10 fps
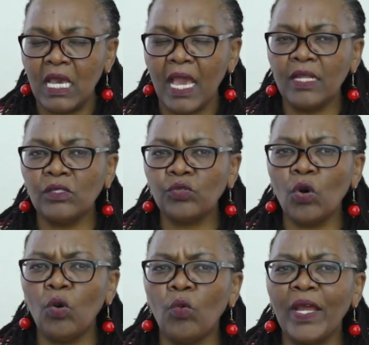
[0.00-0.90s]
And
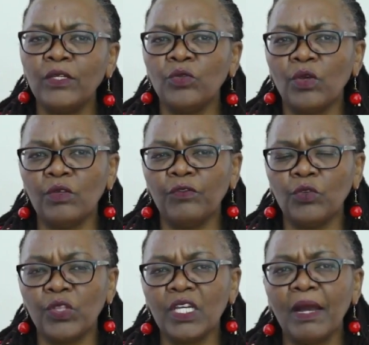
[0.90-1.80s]
so if
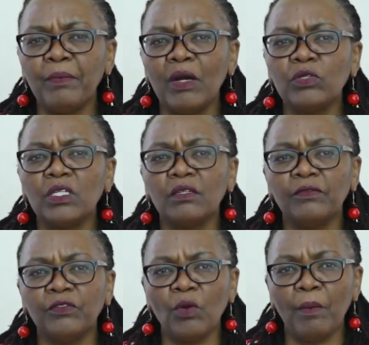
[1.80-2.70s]
you think about it,
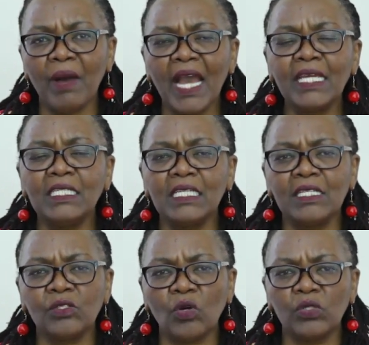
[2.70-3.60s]
if your mind
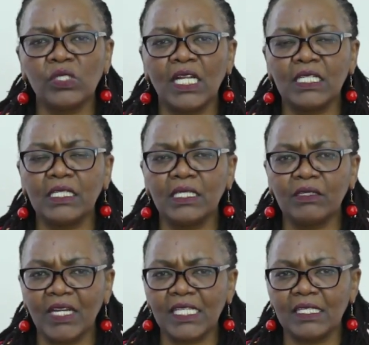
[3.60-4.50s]
is constantly
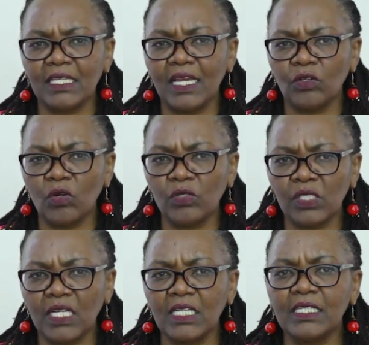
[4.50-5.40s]
racing and
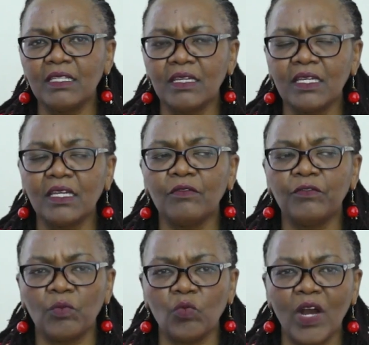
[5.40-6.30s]
constantly thinking
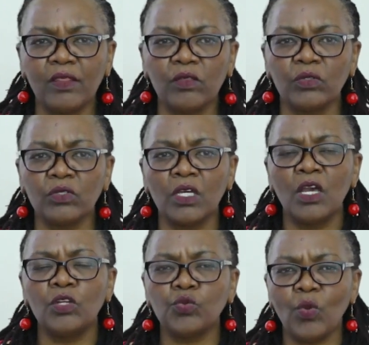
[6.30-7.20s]
from one thought
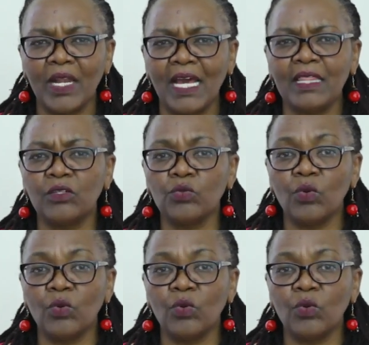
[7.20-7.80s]
to another,